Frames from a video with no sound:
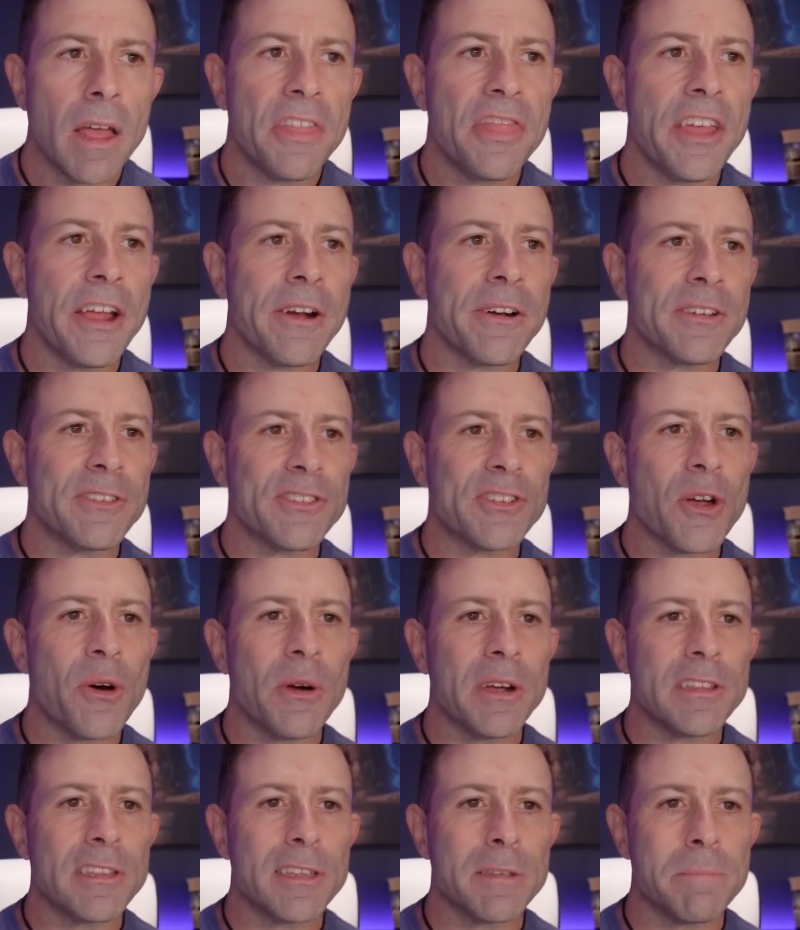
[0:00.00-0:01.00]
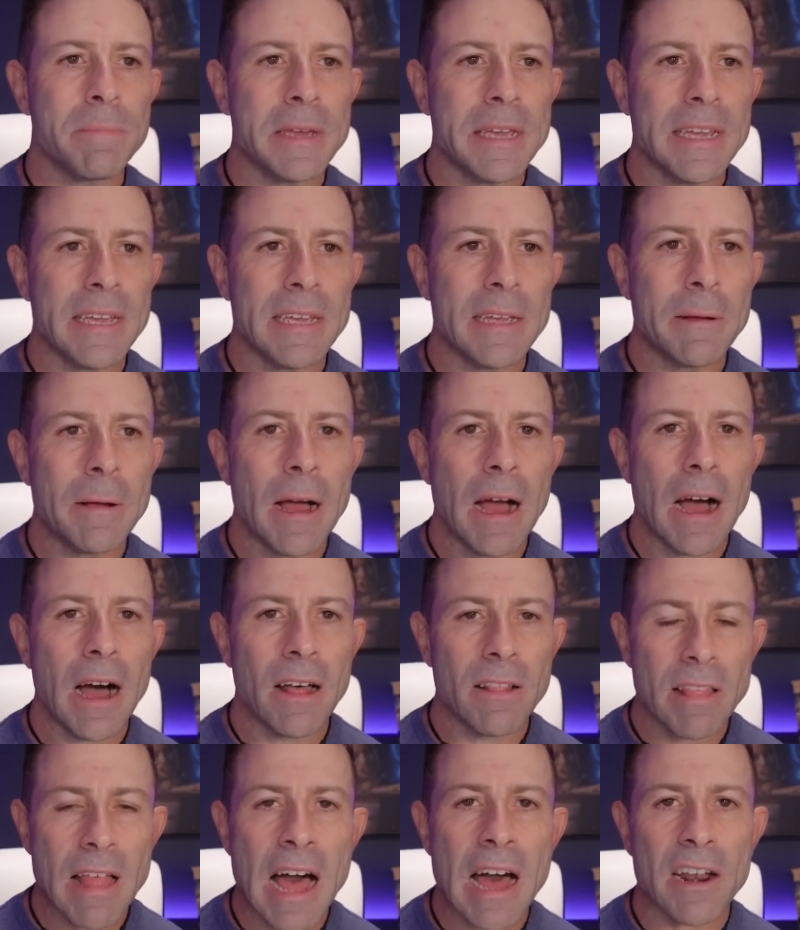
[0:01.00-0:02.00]
there is going to be a
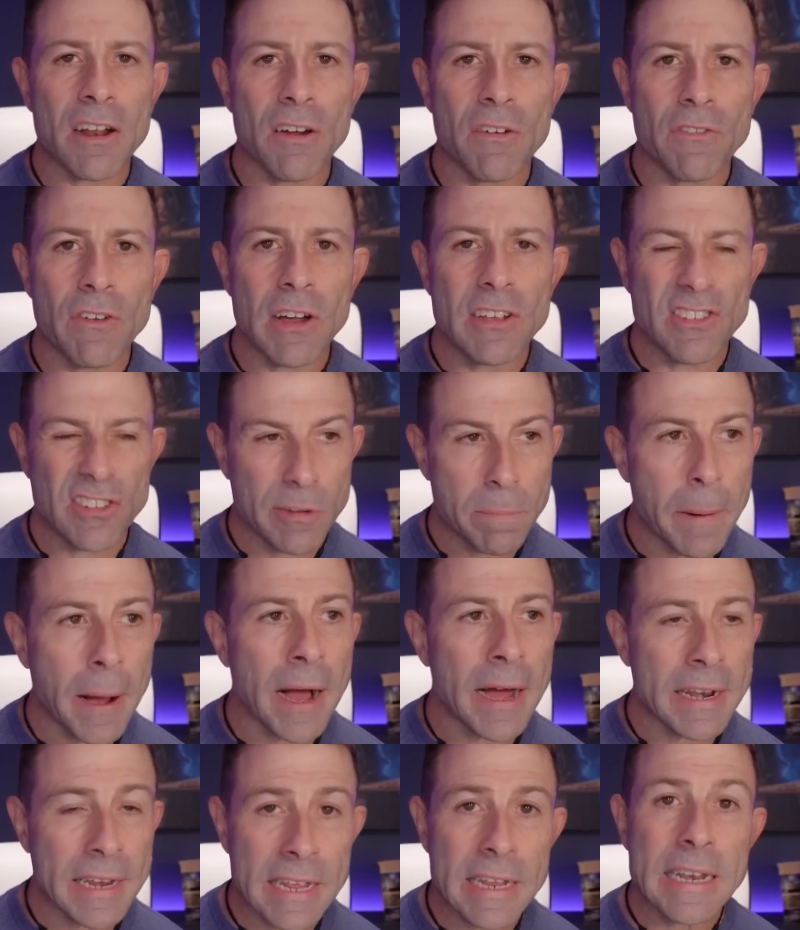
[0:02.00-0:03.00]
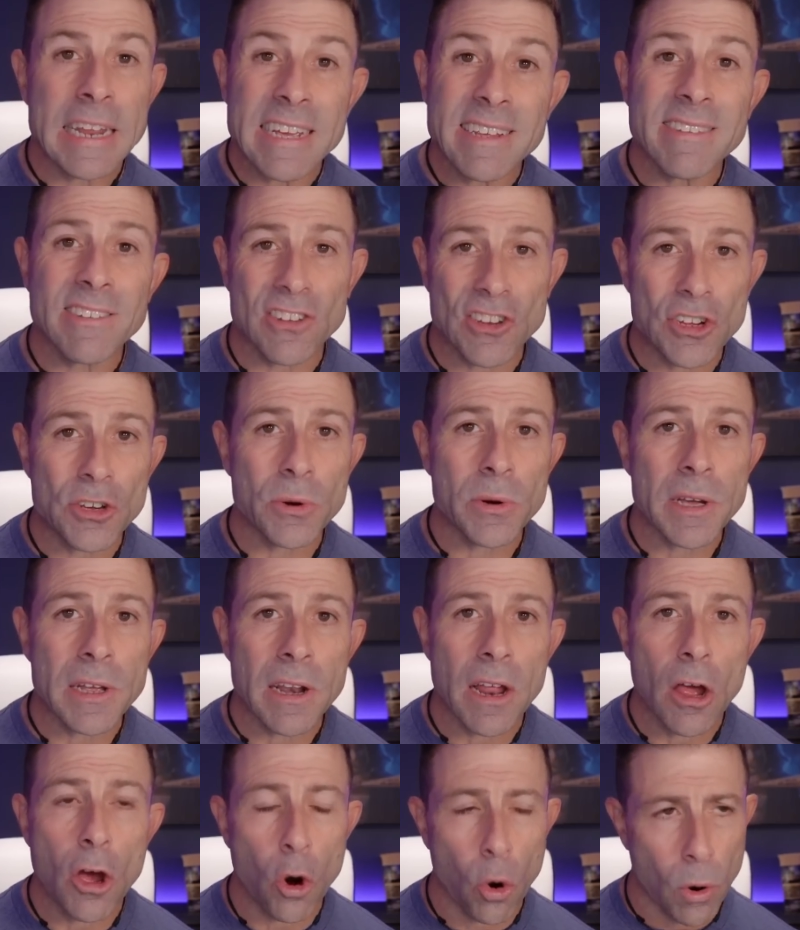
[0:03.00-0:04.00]
lot of spottiness to it
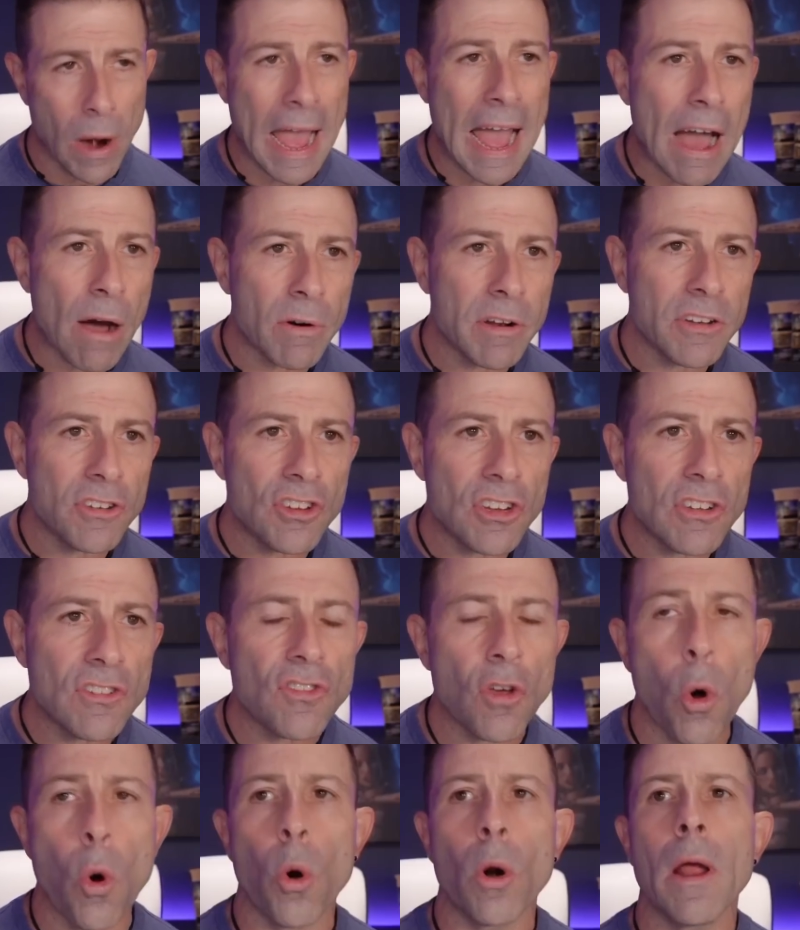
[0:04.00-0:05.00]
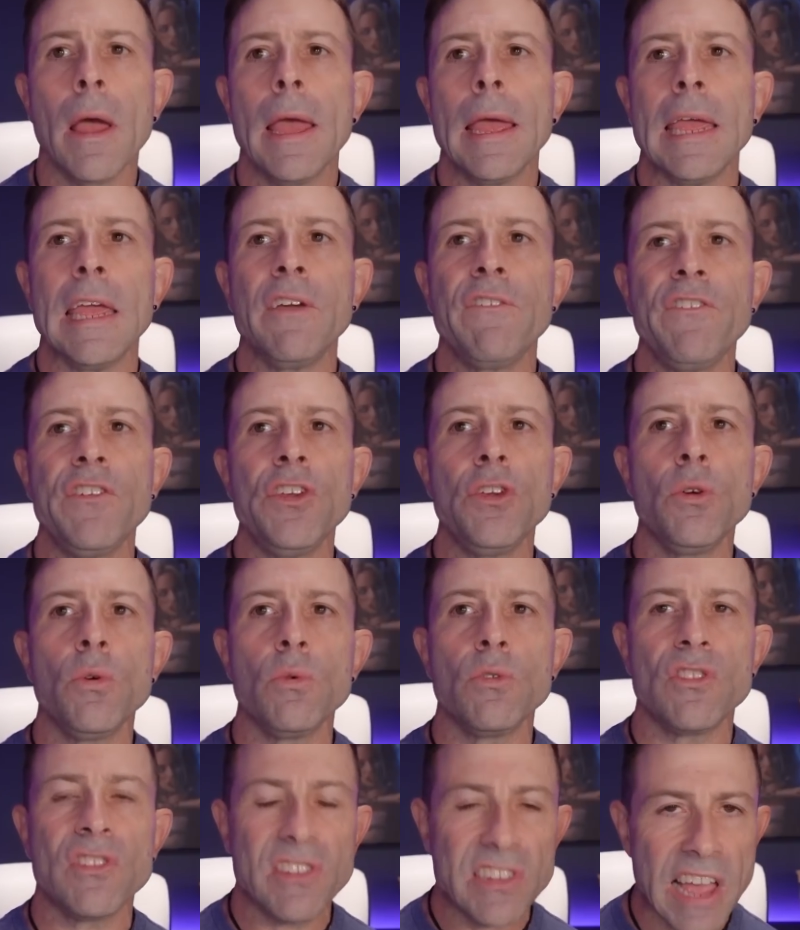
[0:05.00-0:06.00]
or outages, or if
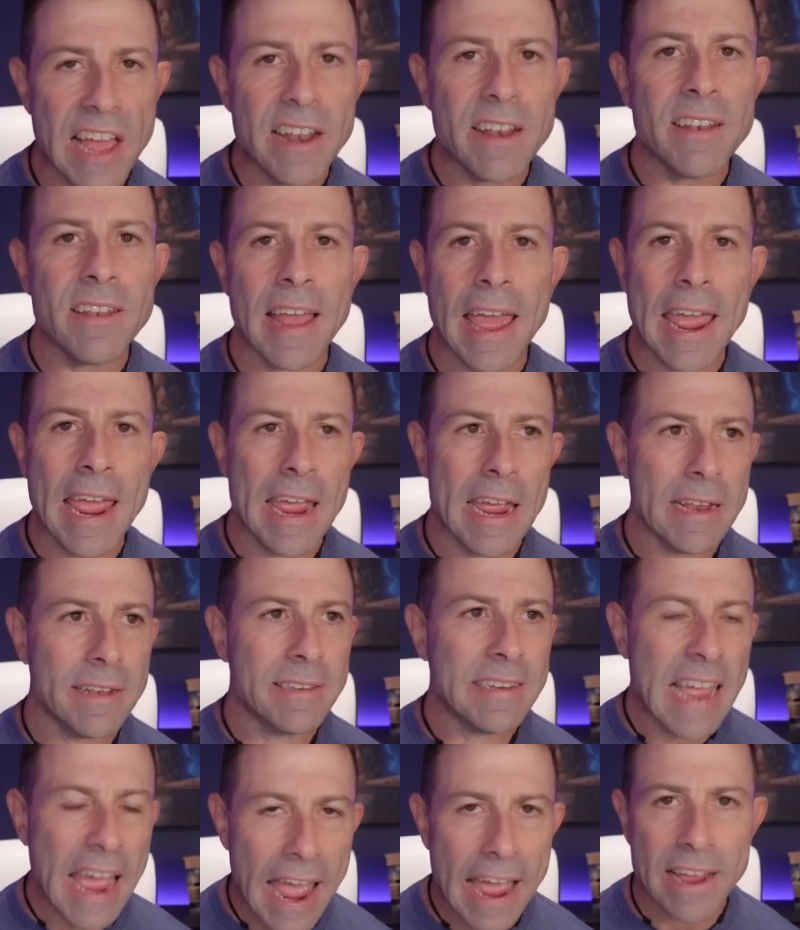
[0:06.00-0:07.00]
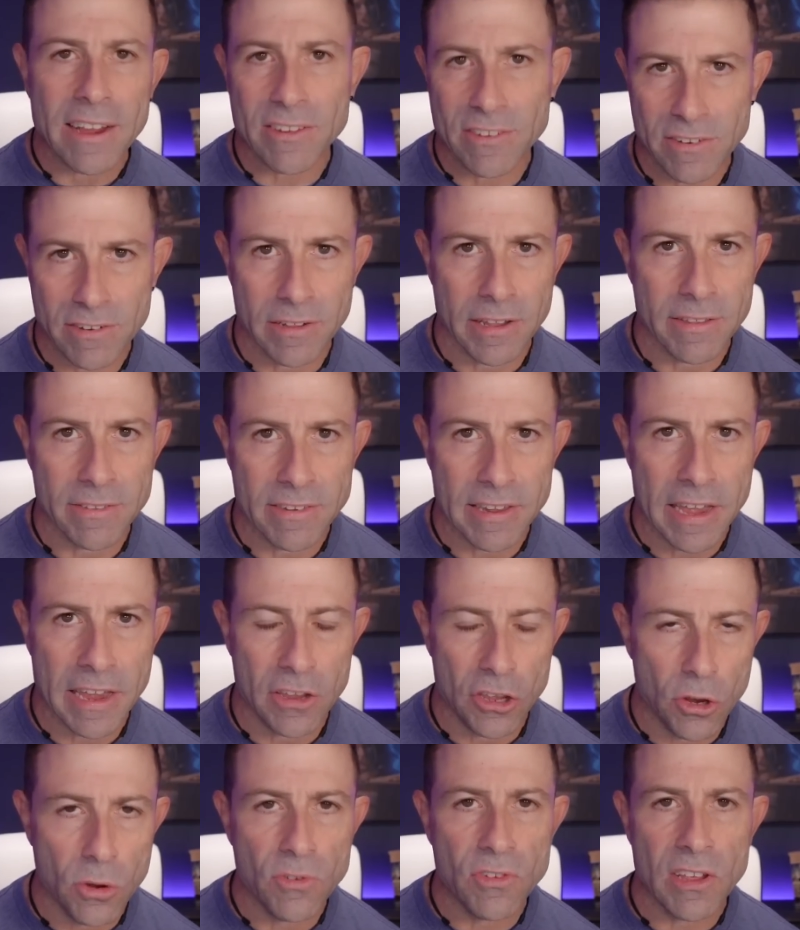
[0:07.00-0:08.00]
you send a text, let's say,
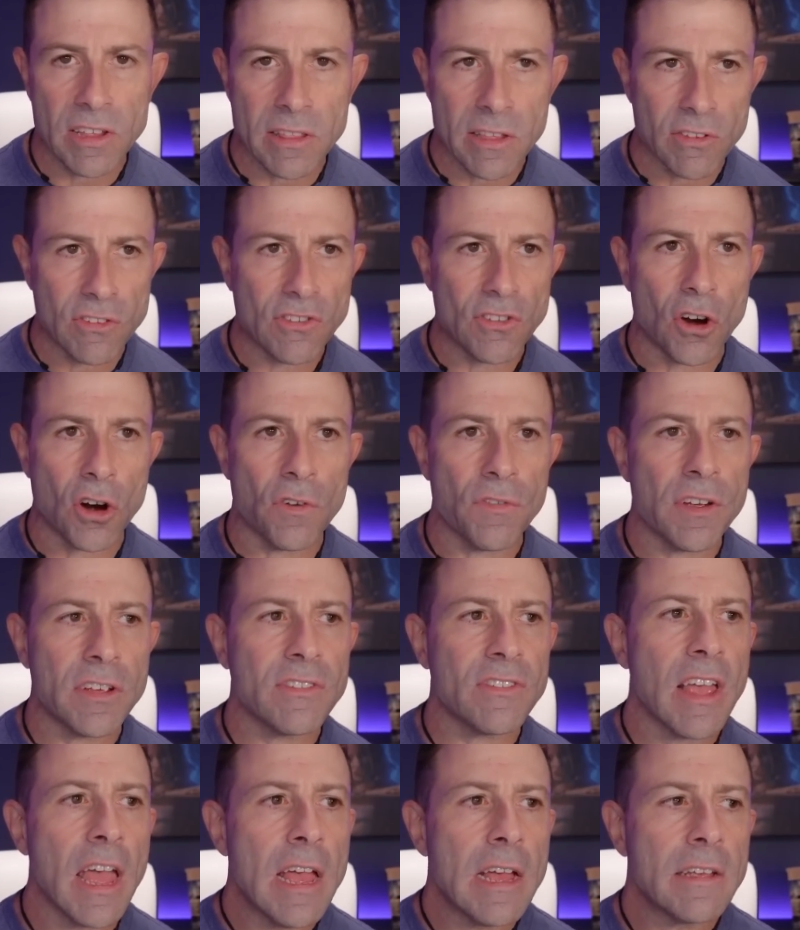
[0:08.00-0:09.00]
using this service,